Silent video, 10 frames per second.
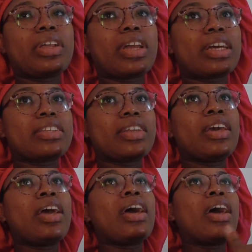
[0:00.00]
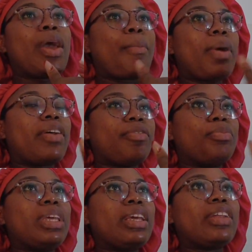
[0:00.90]
Like I said, a part of
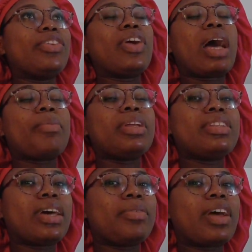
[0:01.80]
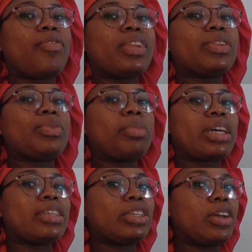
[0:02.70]
me, do you know how many times I've wanted to pack
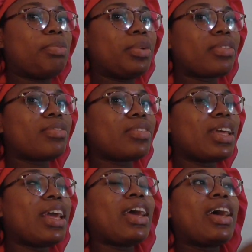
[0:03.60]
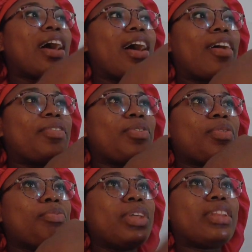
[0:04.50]
this shit up? I've
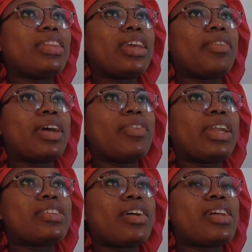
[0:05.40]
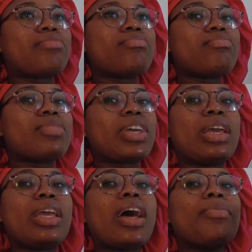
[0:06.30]
been thinking of, like, when I started, like,
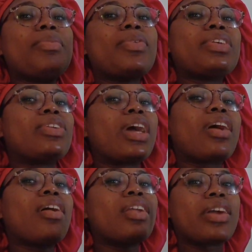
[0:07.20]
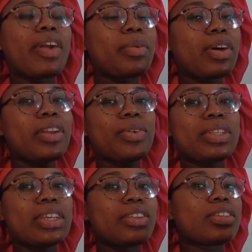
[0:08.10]
okay, yeah, maybe we should, like, call it
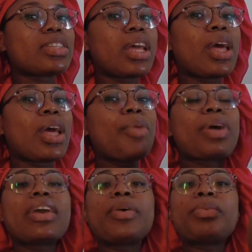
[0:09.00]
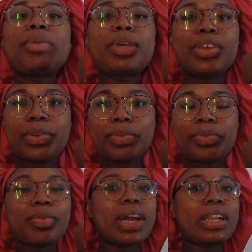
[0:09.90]
quits and just pack it up, keep it cute.
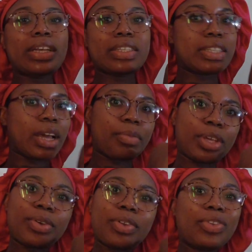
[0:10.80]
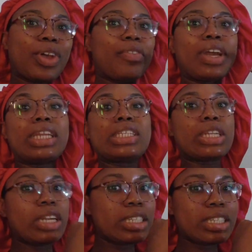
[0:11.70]
Well, it still can be cute to avoid
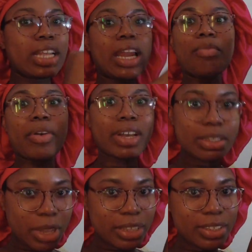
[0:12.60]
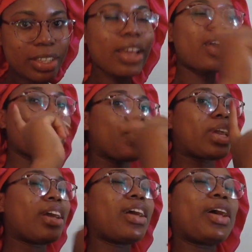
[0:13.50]
disgrace and embarrassment.
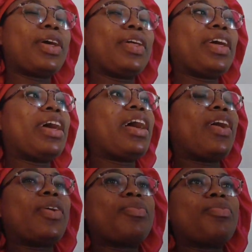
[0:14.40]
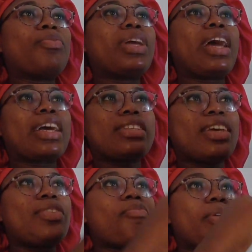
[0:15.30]
Quick. But yeah, like I
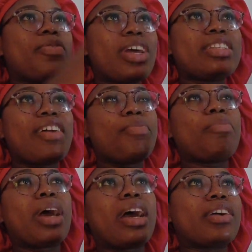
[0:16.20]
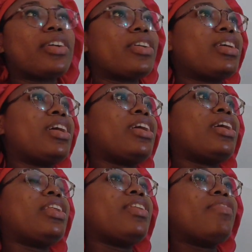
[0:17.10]
said, my friends have been my anchor.
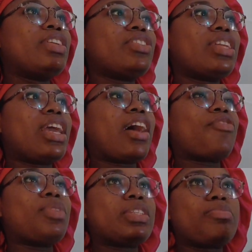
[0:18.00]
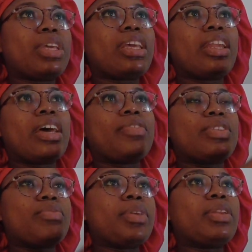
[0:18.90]
They literally have been speaking life
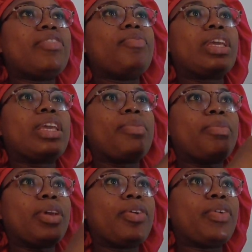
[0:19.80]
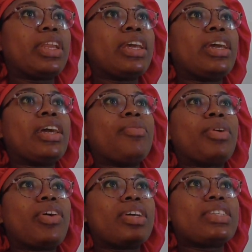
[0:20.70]
into me. They've been keeping me going.
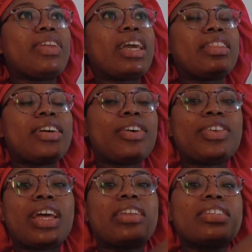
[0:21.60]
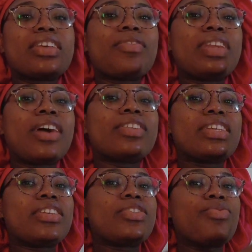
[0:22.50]
Because when I tell you that the self-doubt
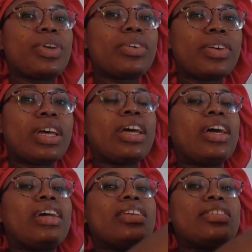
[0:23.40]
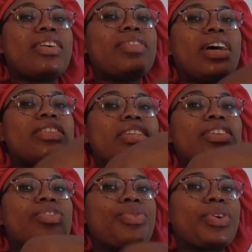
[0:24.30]
is real, the self-doubt
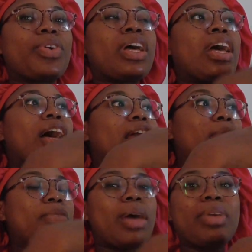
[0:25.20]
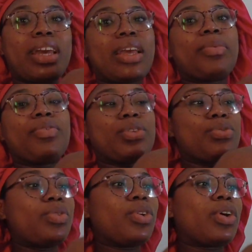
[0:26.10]
is real. And I'm yapping and yapping for
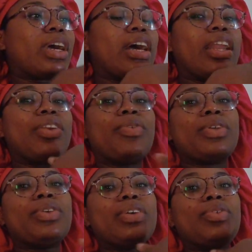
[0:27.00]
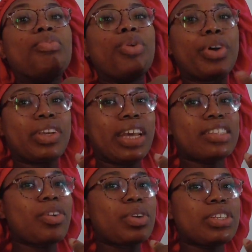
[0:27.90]
too long. And I don't want you to bore you guys
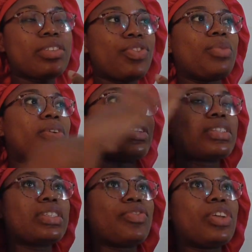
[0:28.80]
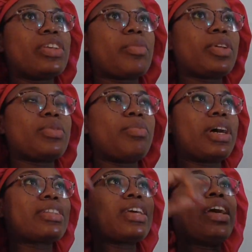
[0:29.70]
that are watching this video, because this video is about to be
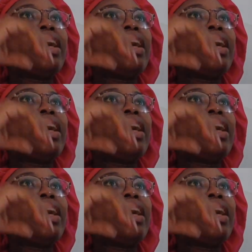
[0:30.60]
packed.